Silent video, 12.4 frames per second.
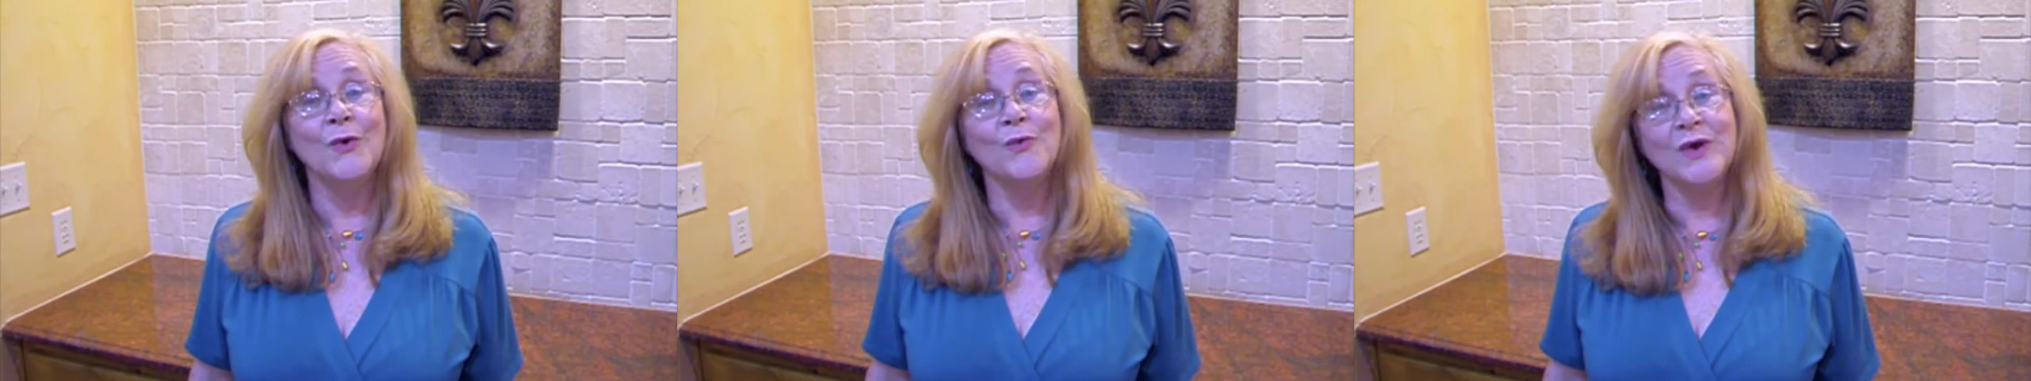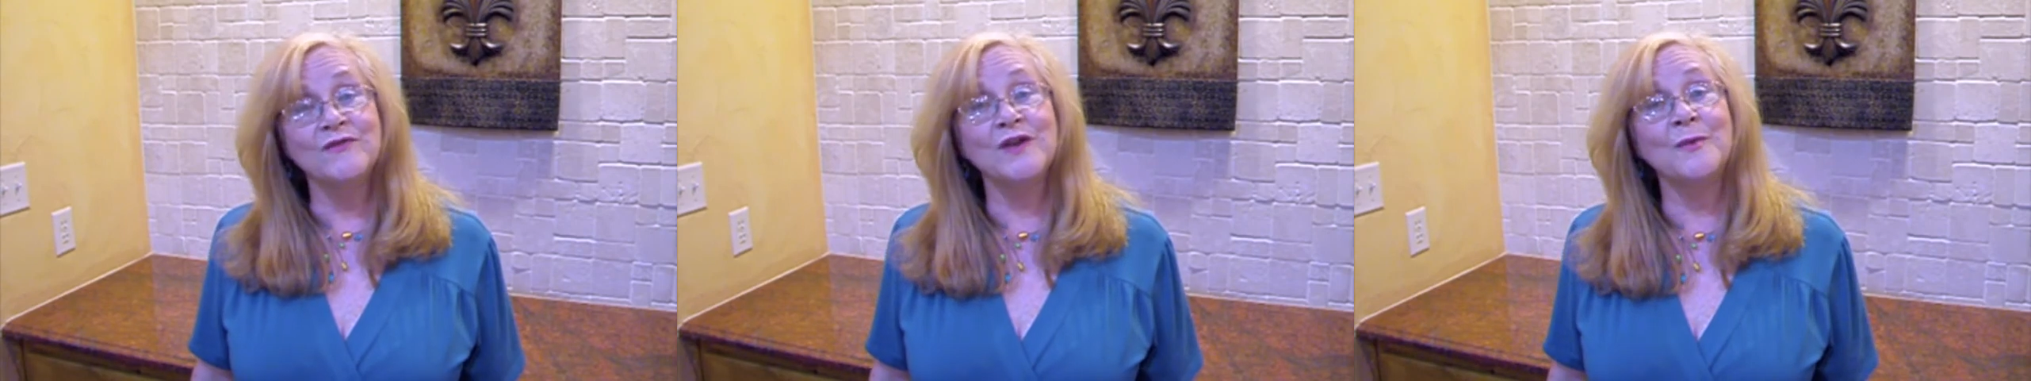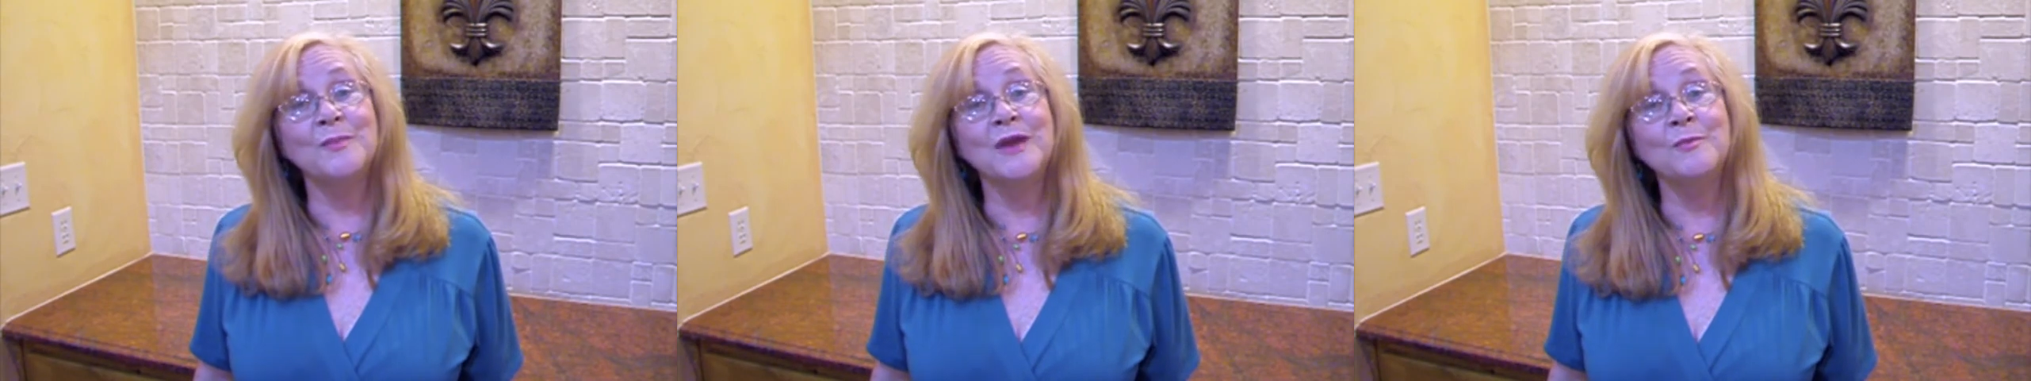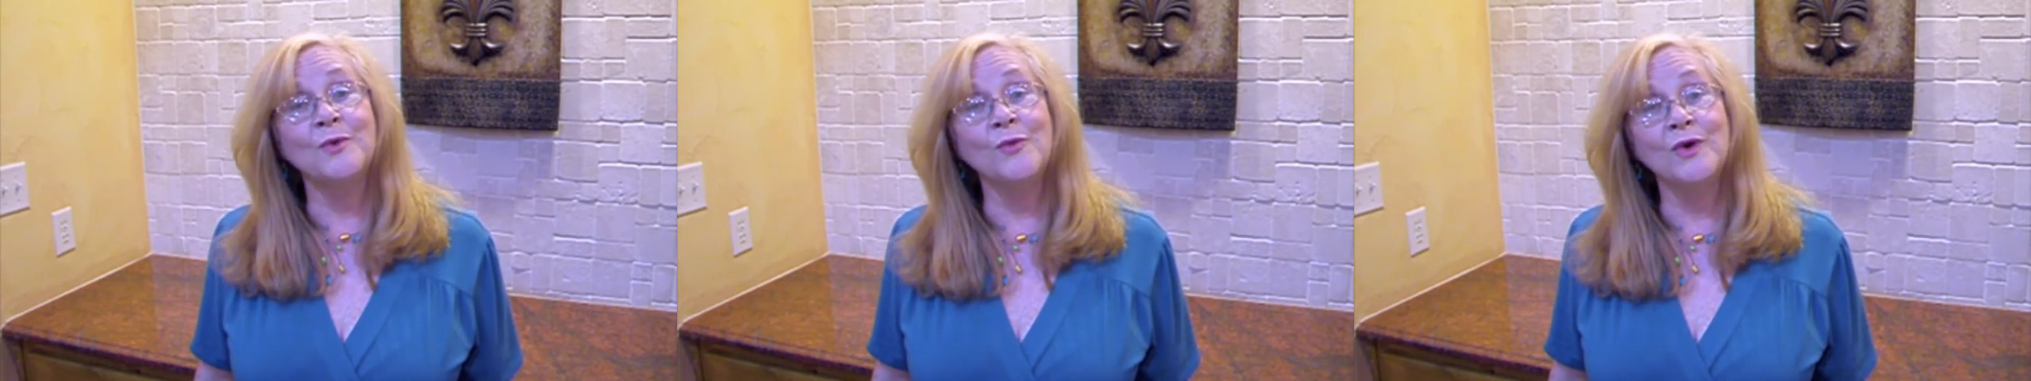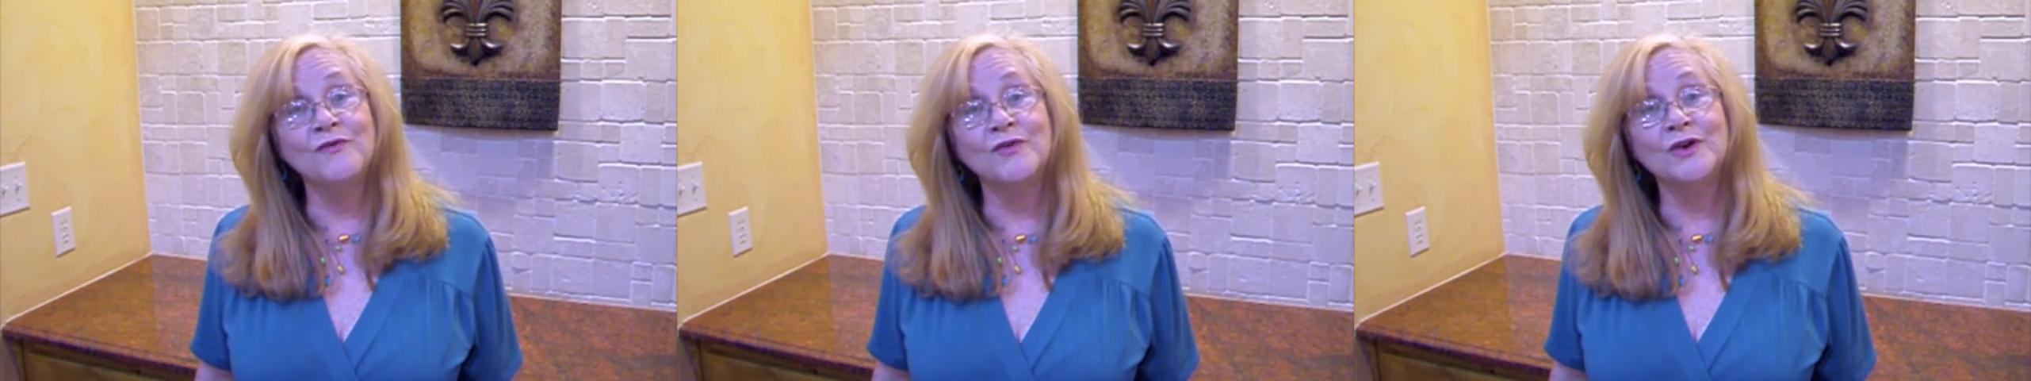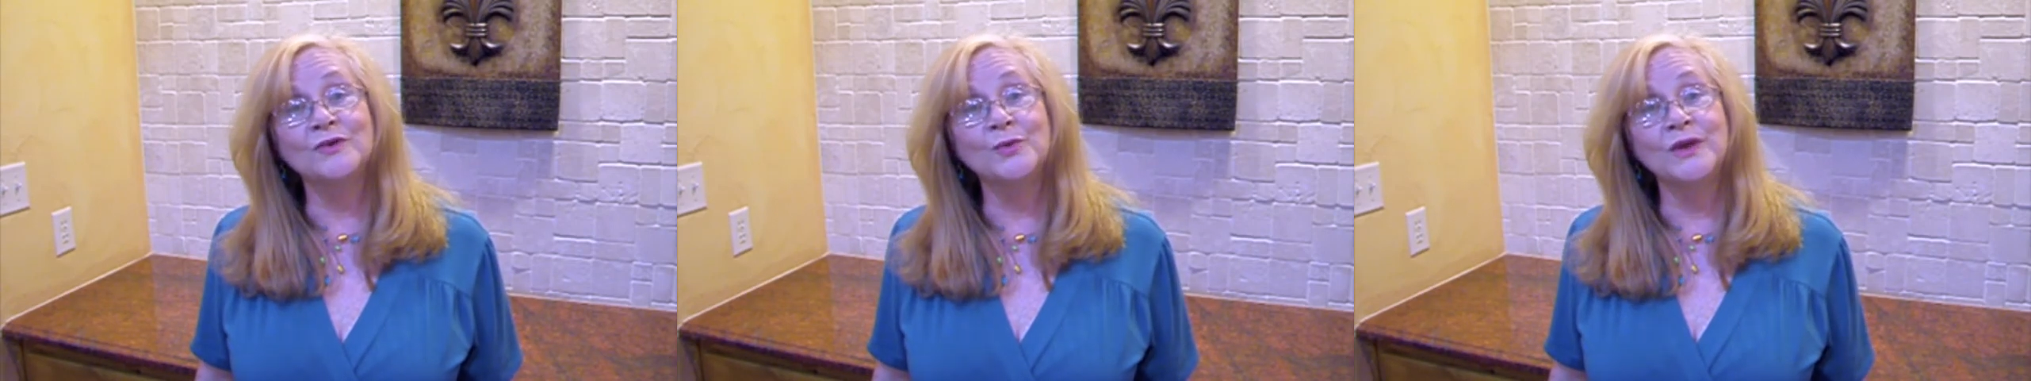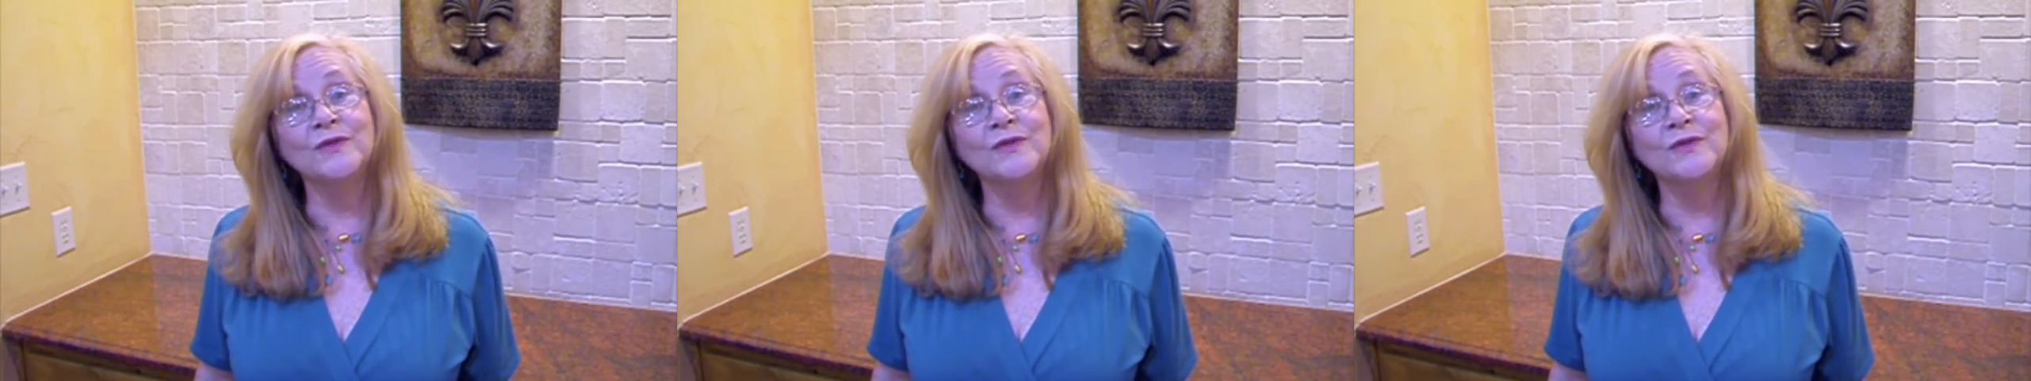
We've got people we've worked